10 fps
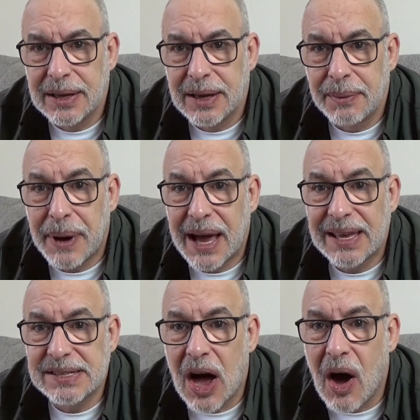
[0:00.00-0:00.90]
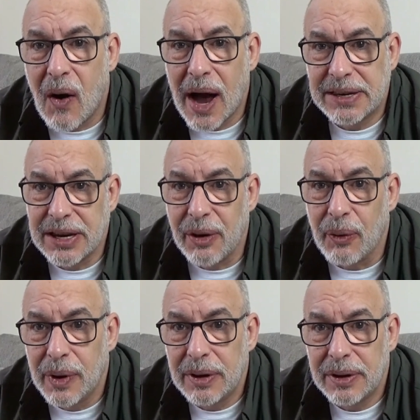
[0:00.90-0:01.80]
but it's
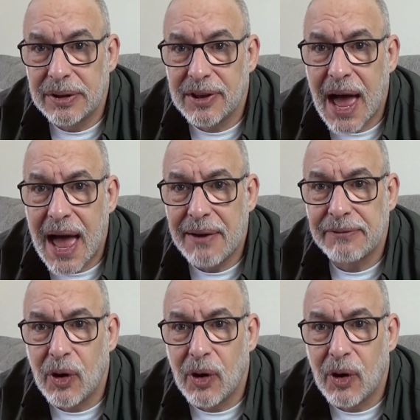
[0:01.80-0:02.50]
ideal to have